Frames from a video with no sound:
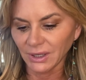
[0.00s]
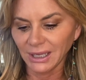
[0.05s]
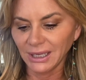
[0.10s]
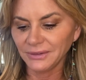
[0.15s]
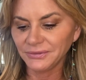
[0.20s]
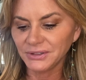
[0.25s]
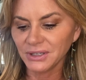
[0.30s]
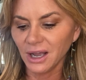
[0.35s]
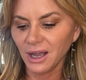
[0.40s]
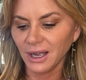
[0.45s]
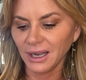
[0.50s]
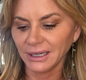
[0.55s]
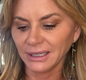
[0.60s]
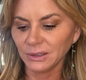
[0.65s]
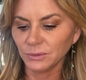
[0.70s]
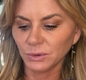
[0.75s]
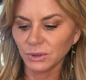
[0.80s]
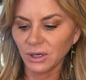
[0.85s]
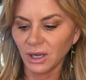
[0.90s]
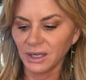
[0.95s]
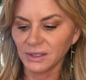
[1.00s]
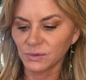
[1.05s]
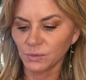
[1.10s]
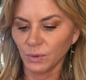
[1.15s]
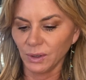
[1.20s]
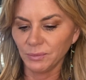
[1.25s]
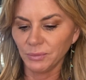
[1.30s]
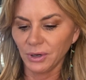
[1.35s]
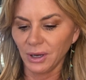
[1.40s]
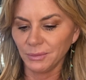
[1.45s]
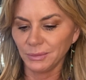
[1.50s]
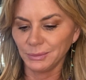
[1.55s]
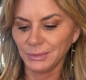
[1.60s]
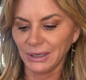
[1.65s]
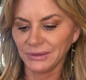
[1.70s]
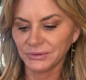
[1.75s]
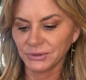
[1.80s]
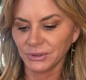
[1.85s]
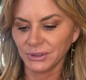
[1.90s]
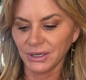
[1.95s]
If not, it will cause one problem
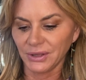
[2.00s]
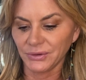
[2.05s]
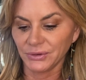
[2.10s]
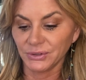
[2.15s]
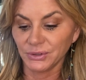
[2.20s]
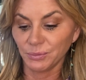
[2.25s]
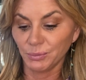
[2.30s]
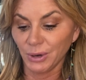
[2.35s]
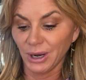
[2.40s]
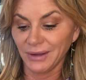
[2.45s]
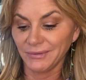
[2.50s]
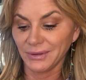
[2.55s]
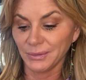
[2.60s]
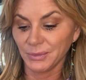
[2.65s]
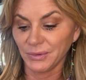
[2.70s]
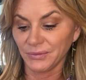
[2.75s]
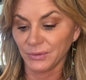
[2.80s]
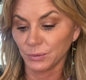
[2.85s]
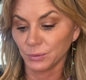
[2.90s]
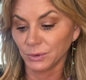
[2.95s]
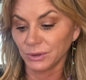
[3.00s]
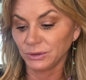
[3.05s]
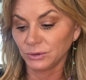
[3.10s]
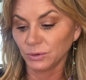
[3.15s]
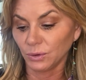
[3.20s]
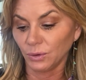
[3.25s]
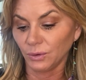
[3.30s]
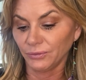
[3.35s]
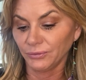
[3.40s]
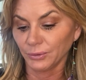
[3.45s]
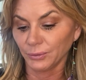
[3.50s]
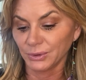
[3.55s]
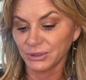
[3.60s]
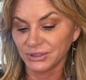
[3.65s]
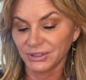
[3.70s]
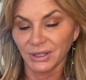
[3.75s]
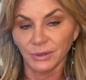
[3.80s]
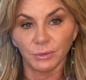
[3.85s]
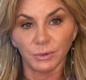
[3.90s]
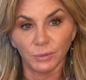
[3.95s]
after another and deprive them of the real goal for
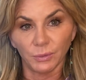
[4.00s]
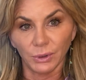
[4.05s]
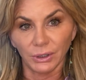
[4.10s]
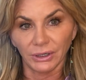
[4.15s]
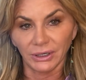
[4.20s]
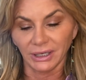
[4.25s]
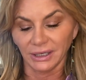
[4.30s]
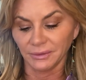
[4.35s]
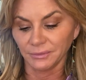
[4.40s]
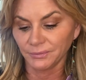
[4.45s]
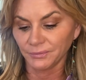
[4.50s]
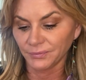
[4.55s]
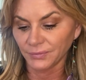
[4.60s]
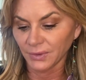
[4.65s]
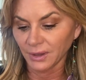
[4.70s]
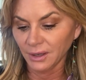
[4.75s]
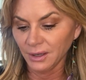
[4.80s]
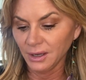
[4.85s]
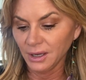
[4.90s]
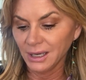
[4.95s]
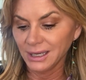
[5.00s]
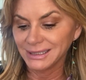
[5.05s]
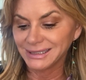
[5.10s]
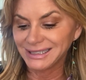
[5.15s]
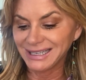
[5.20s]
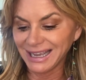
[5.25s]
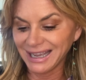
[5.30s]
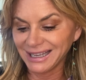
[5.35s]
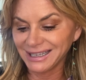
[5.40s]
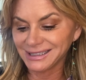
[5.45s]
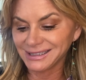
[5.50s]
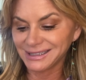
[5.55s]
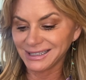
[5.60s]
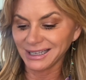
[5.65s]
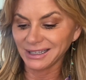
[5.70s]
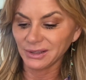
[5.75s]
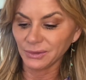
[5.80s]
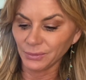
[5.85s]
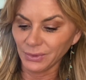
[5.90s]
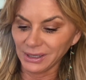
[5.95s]
which they were working. Tens,
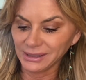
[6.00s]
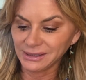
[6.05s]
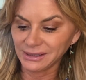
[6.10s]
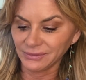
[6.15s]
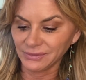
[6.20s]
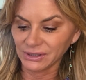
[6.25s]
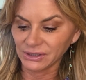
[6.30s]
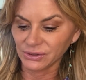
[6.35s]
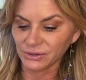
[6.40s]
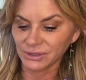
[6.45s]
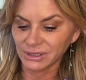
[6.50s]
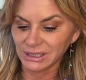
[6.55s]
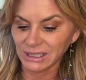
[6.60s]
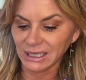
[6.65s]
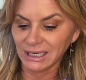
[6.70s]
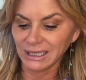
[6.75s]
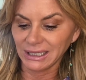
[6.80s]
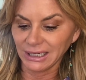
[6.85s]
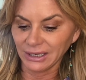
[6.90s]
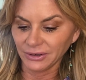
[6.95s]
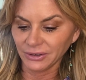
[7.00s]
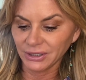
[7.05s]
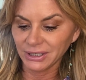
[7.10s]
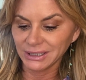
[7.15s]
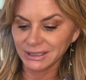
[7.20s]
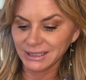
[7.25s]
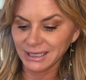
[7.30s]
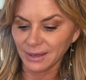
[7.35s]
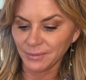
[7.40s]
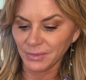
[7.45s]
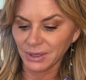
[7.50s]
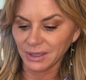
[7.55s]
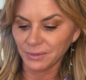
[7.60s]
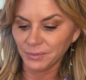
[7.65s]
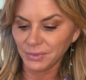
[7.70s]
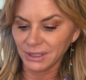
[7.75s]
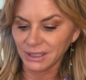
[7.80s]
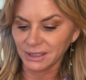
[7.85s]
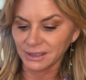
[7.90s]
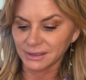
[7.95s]
like the rest of us, are seeking inner contentment and
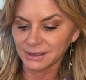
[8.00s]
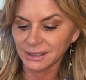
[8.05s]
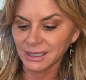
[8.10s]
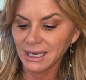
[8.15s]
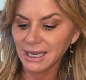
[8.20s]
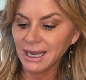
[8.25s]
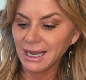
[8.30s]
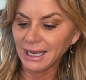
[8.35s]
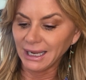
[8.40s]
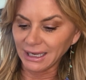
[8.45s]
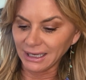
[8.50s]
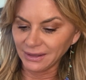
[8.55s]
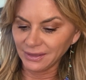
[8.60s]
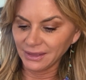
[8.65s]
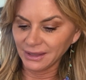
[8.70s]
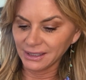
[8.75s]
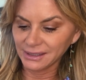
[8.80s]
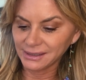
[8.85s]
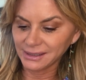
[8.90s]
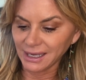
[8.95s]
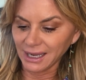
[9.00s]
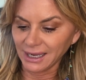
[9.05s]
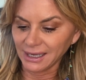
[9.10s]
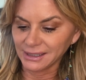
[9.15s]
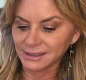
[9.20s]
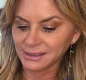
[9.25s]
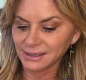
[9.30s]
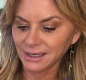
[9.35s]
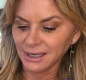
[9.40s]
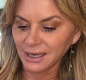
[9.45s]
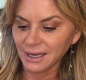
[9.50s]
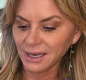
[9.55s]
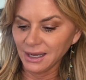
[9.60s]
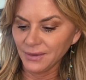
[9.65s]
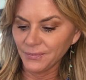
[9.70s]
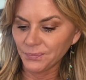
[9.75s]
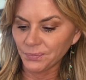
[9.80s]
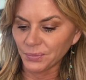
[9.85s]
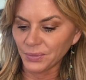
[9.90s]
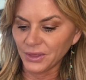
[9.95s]
peace. In this case,
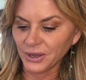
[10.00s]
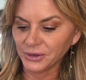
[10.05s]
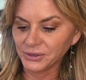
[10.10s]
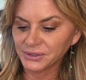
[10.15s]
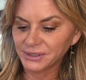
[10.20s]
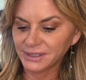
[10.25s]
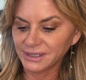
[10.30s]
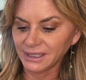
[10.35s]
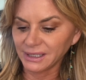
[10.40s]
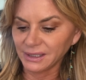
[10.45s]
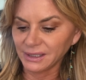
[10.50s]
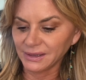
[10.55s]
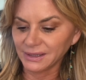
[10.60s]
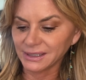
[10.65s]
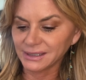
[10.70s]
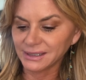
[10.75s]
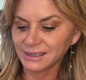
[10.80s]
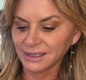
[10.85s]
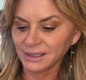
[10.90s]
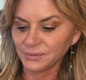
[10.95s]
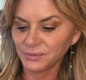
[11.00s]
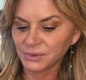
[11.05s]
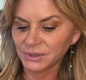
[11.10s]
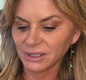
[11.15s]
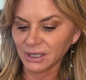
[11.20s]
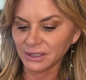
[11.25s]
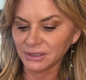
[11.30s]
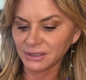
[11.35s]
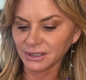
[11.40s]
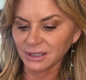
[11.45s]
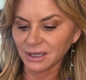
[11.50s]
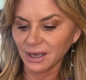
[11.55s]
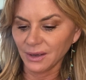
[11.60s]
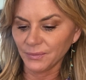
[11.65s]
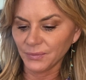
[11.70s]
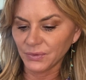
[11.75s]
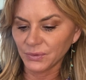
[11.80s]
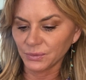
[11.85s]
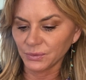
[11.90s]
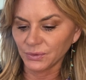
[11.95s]
there see, this seems to
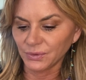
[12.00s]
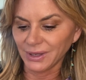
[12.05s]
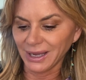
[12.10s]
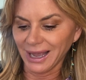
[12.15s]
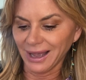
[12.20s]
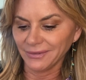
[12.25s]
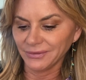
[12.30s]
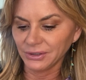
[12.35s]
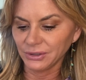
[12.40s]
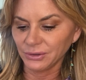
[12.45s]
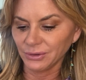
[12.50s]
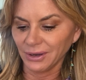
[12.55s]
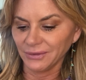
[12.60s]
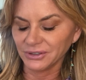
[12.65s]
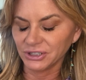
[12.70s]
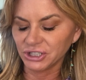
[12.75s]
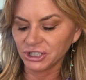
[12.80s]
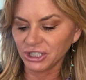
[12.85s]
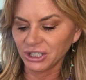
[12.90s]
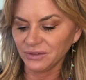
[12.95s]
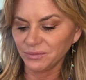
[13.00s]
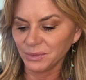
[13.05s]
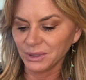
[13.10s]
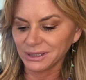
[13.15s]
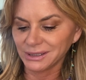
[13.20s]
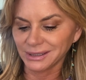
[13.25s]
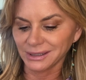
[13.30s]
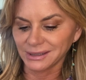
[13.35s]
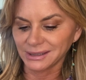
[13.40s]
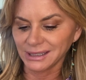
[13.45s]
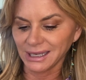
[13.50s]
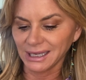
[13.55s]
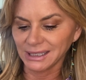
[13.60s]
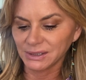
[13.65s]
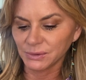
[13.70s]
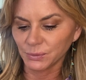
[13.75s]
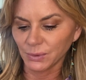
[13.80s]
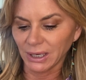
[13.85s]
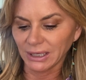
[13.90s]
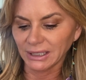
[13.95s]
come through the avenue of achievement,
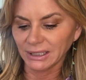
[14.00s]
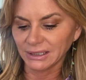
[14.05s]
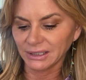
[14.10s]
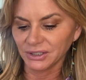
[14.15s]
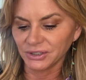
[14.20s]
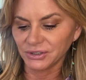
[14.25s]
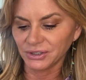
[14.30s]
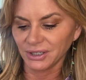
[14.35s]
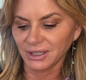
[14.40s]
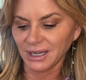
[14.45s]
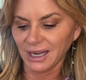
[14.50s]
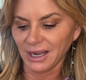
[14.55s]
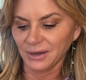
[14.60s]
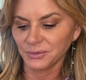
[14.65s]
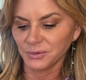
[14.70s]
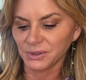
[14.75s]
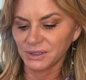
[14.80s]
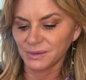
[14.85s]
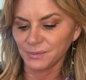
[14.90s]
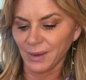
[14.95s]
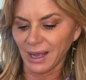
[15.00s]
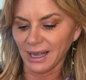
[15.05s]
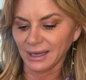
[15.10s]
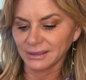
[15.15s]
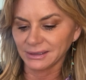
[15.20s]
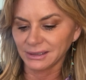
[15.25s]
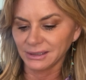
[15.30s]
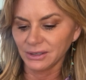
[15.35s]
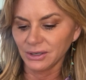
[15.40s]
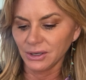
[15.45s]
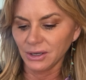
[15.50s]
success, recognition, and respect.